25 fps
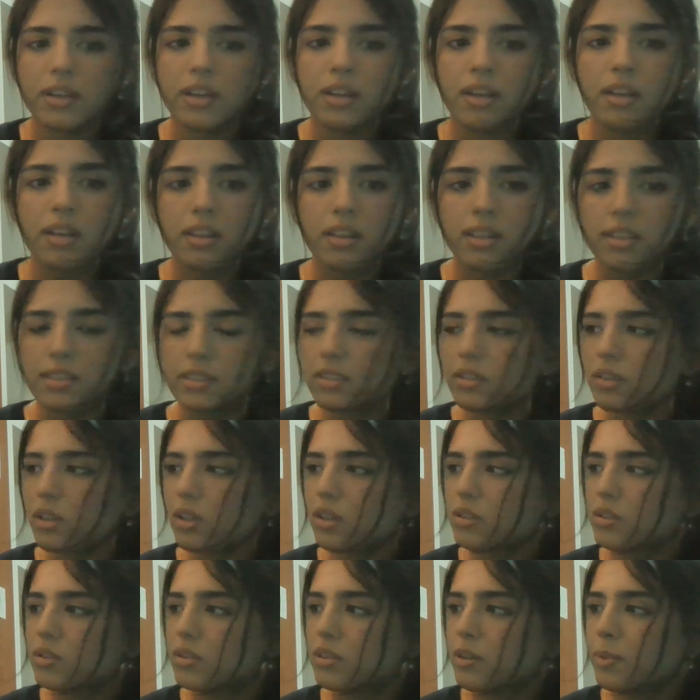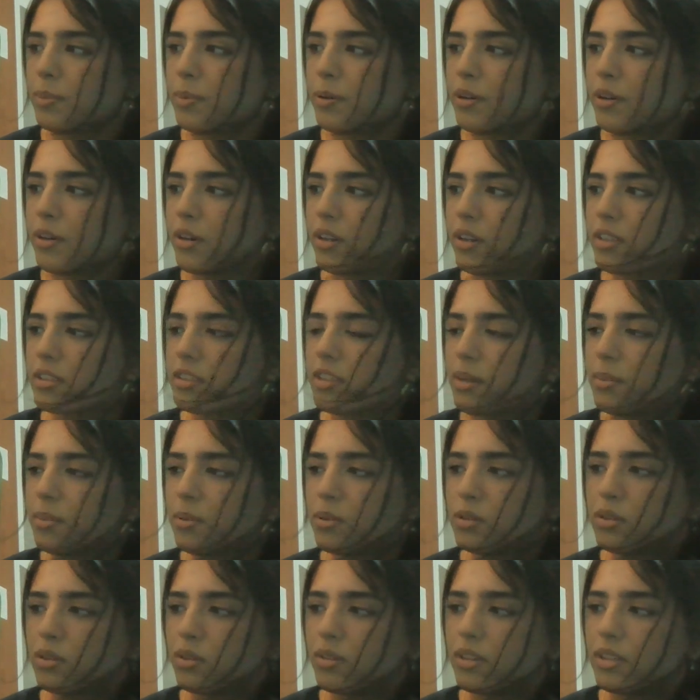This is also in the periodic table, so
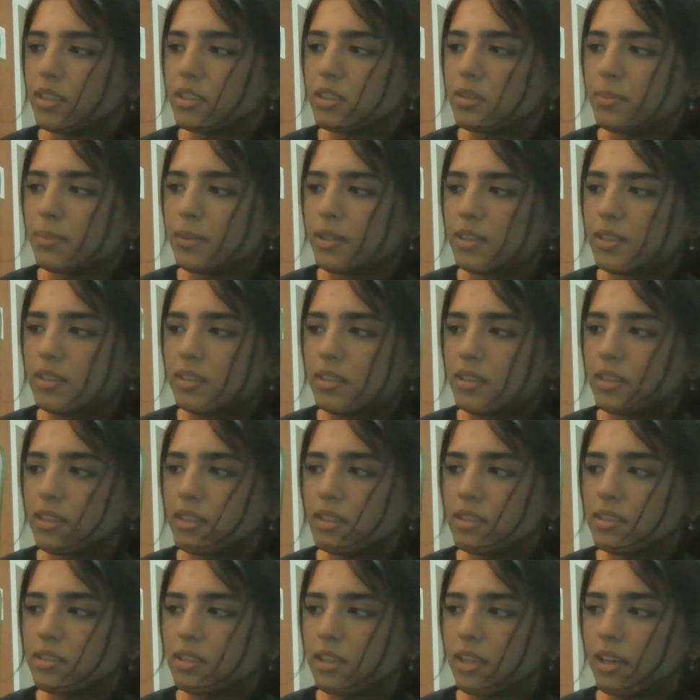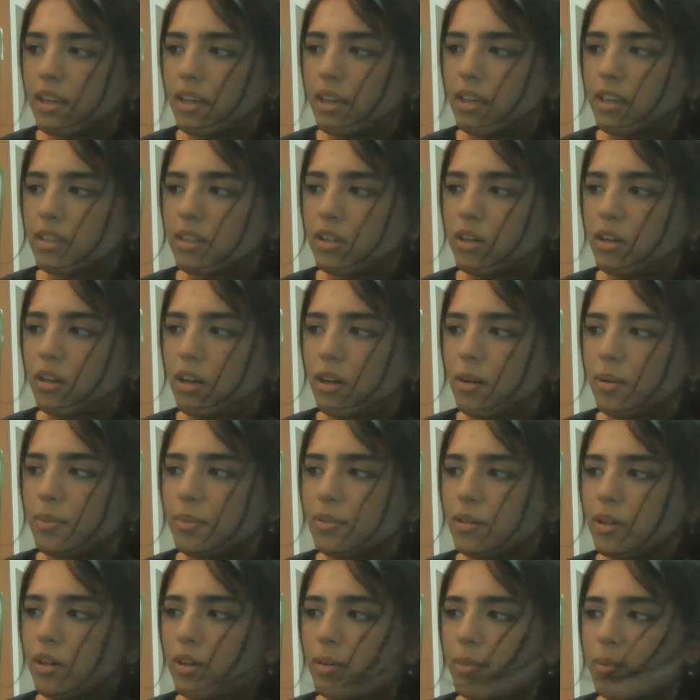this makes this a
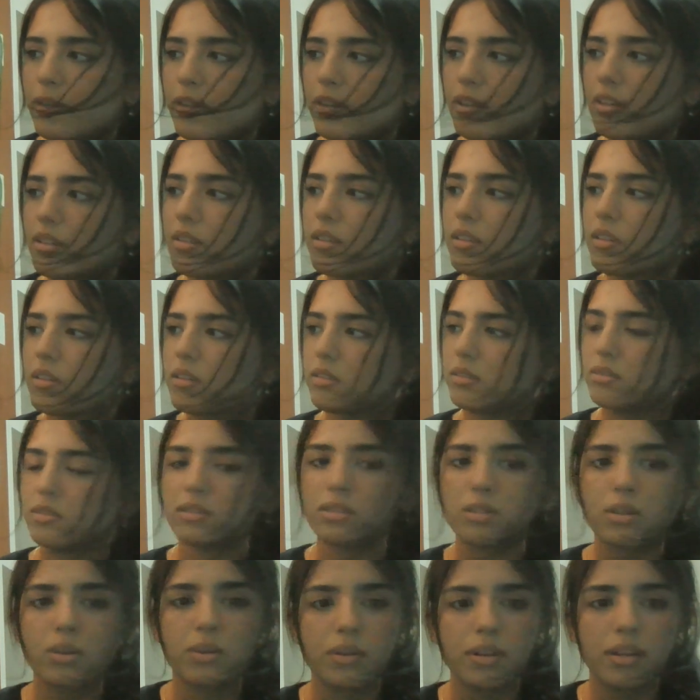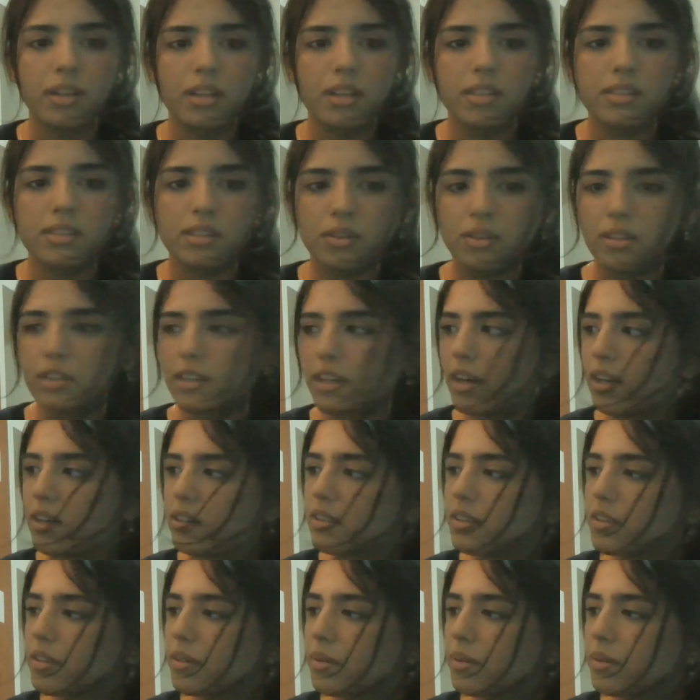carbonate. So it is inorganic.